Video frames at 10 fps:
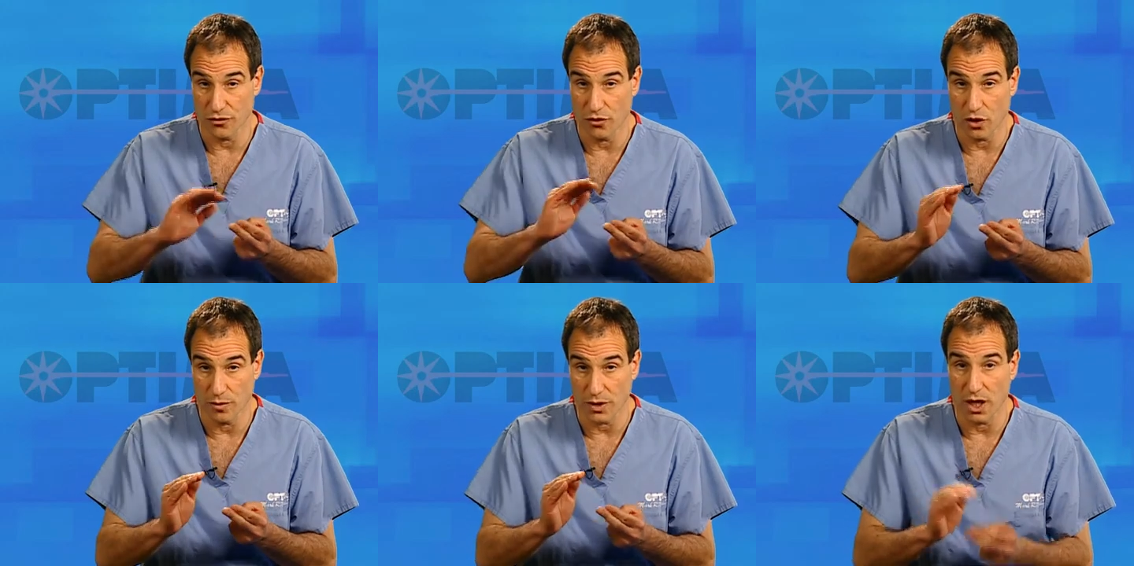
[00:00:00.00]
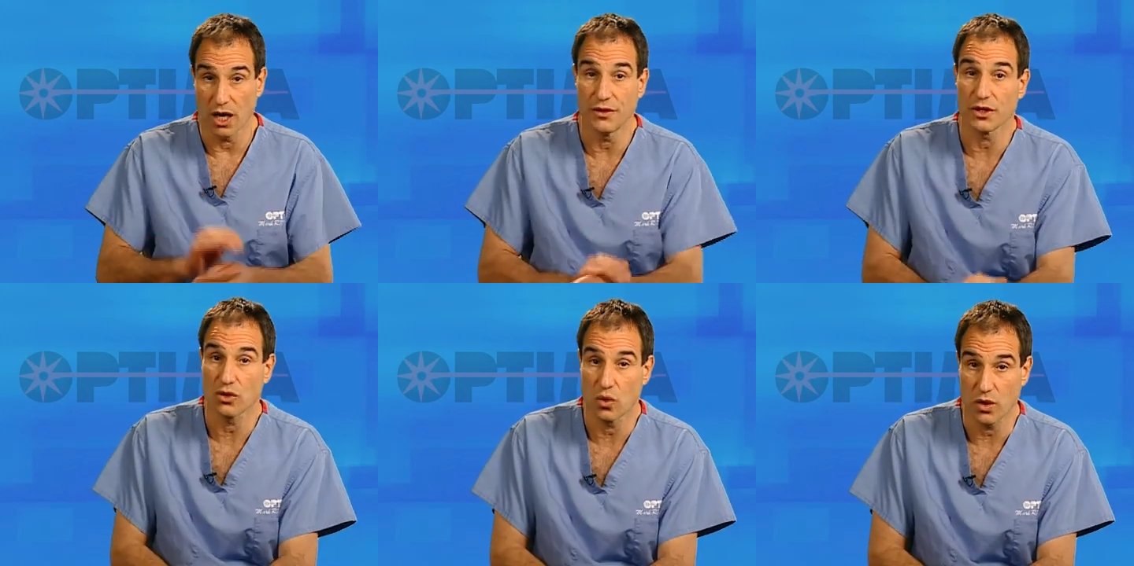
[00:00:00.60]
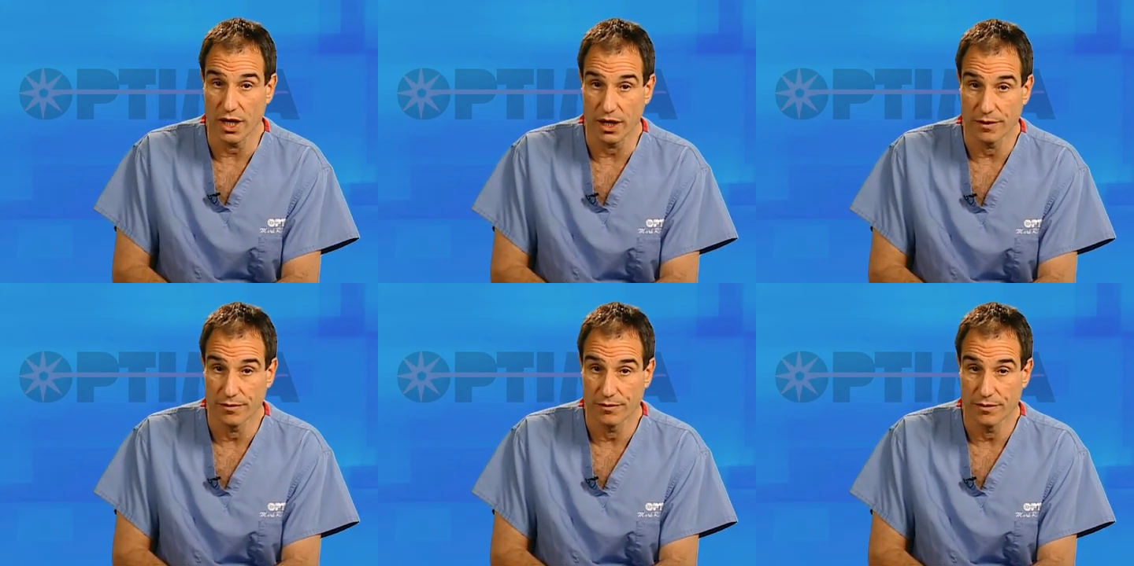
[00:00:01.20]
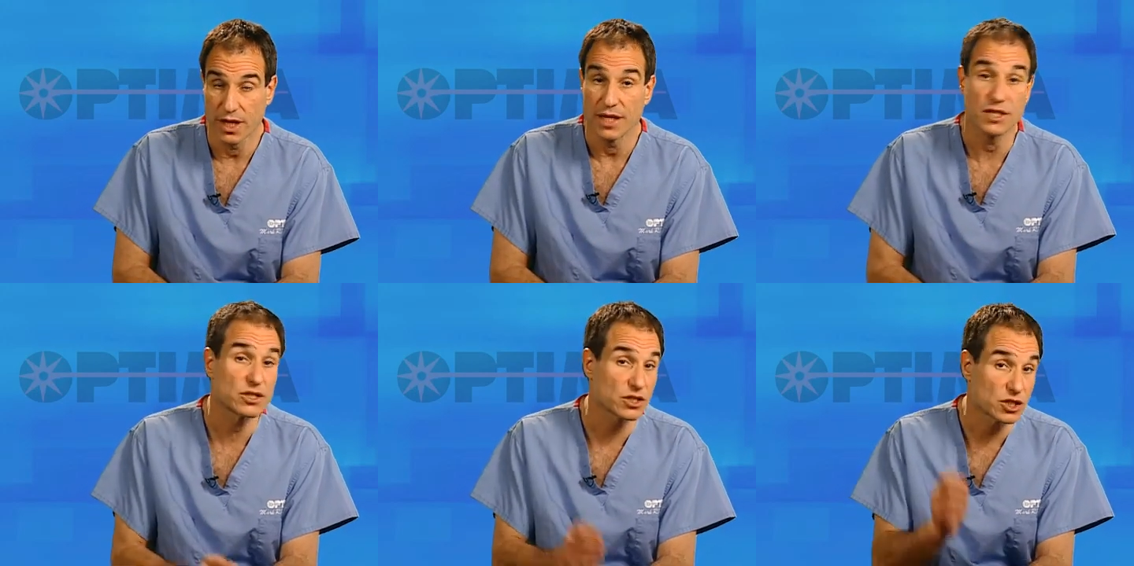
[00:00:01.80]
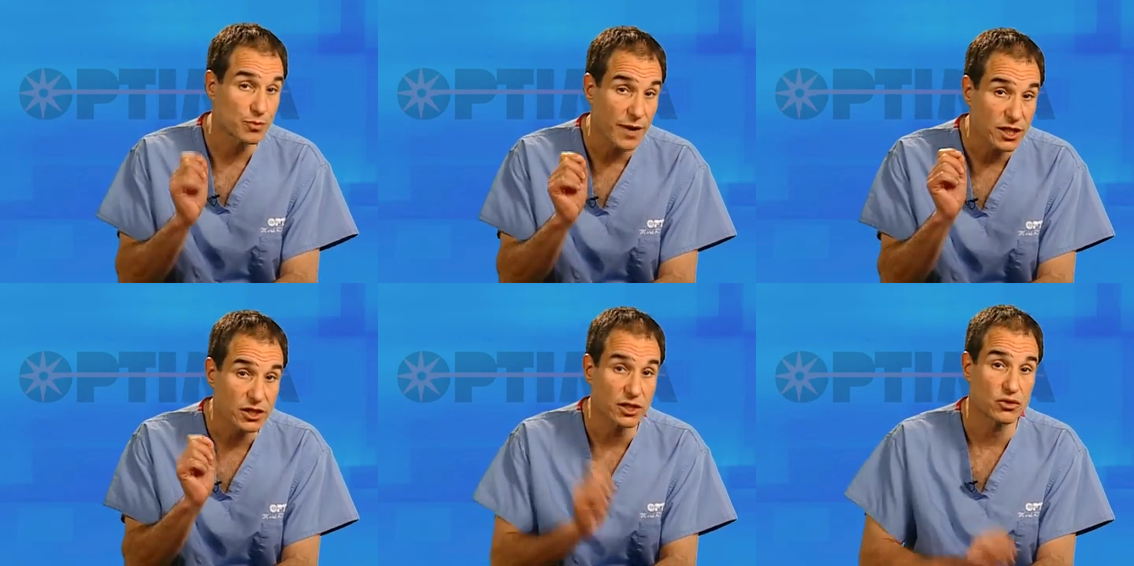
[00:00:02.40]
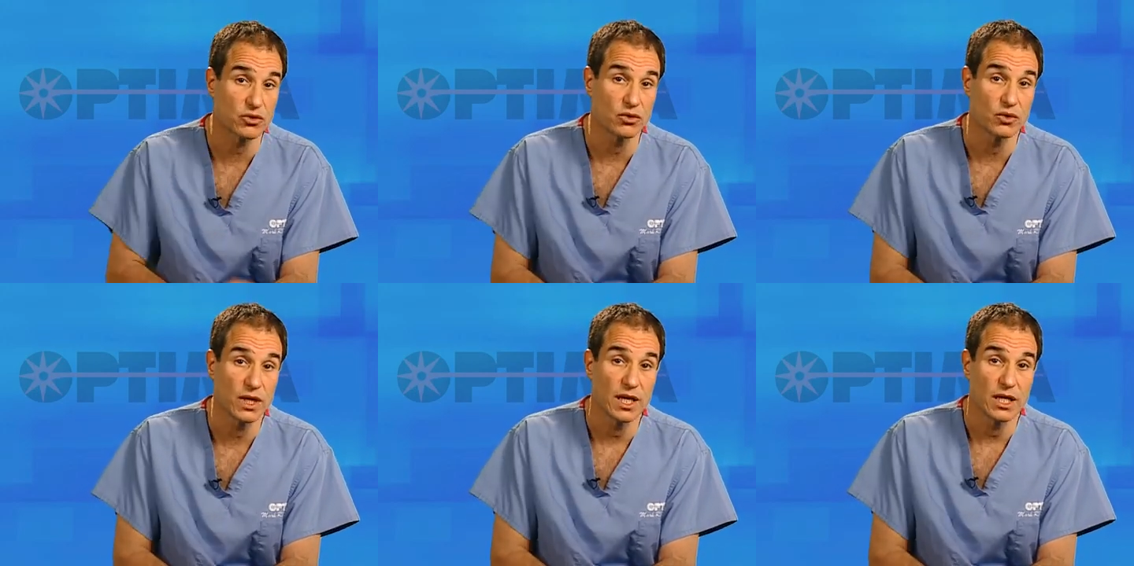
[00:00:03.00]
performed on the cornea. This is especially true